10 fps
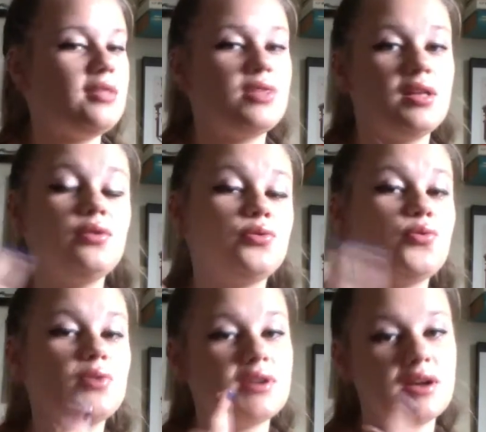They look
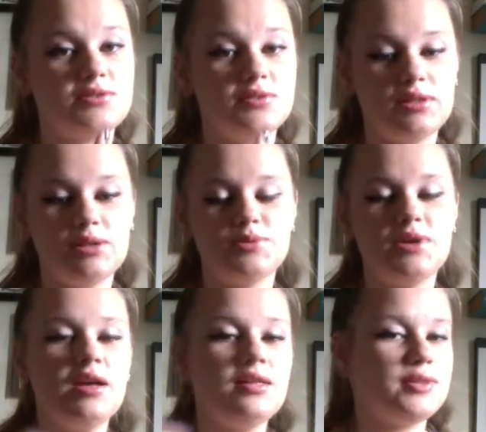really nice on the lips.
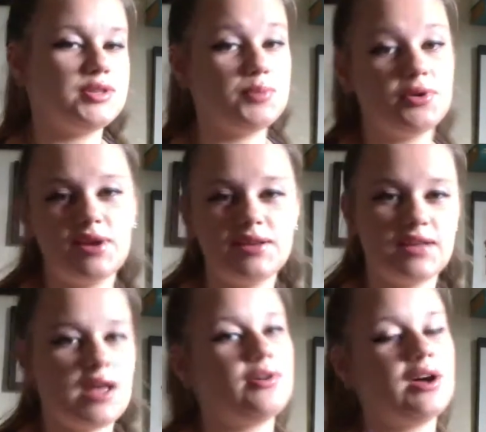They smell nice. They
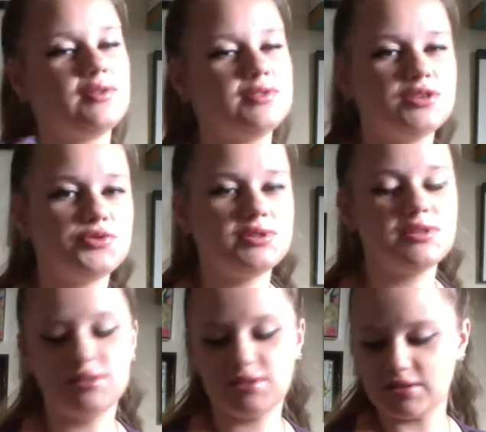have a kind of citrusy
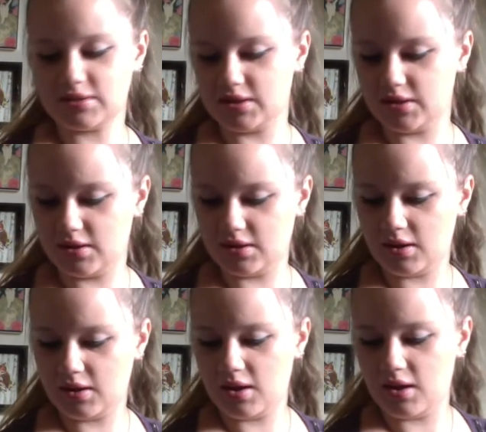scent.
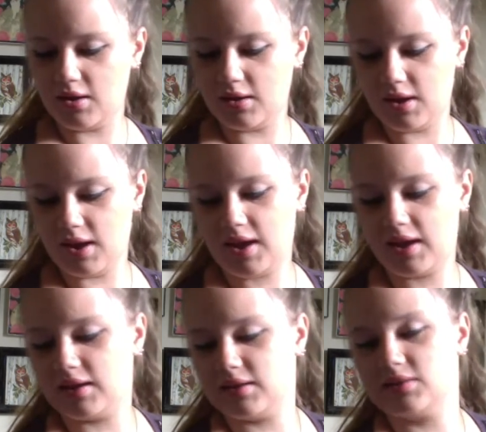
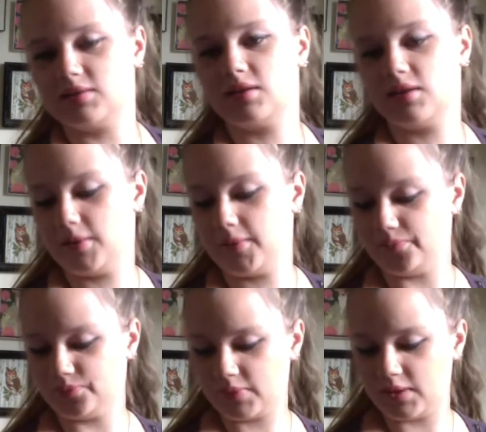And
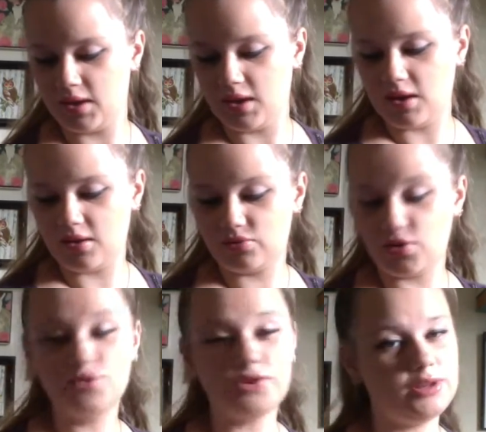
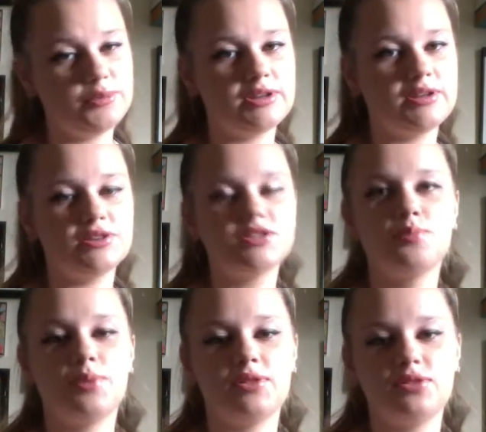those are limited edition,
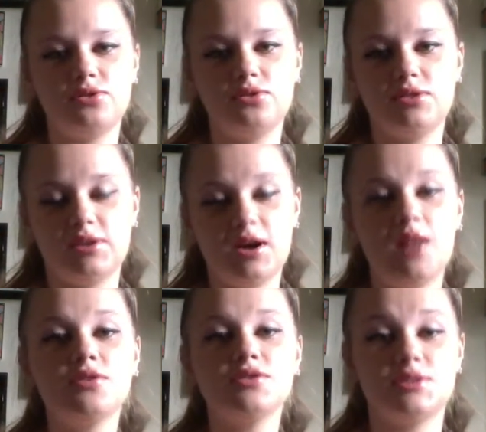but the
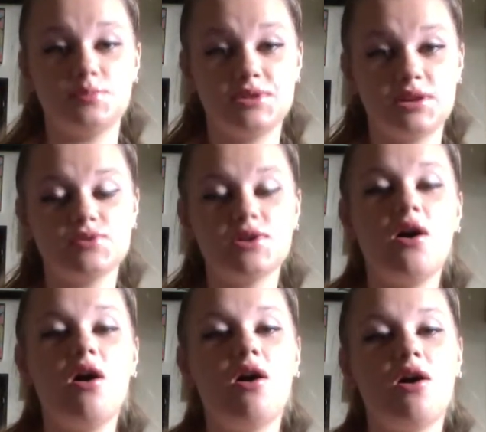colors themselves
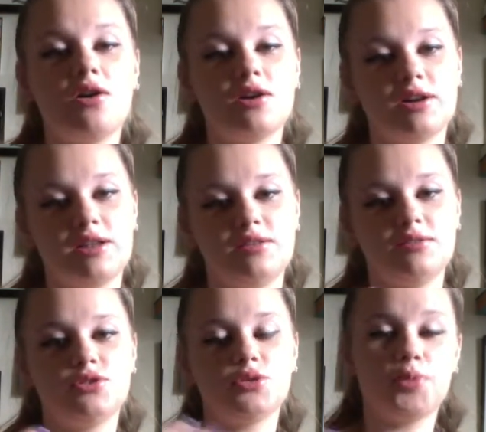are in
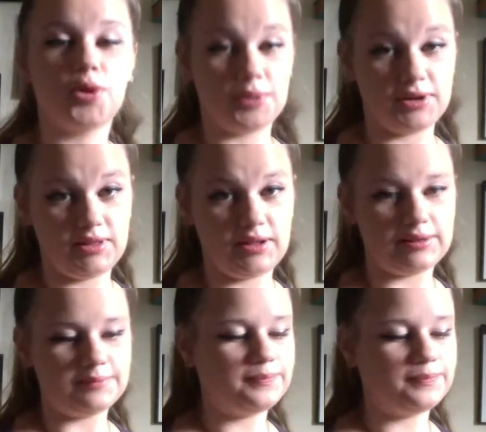their permanent line.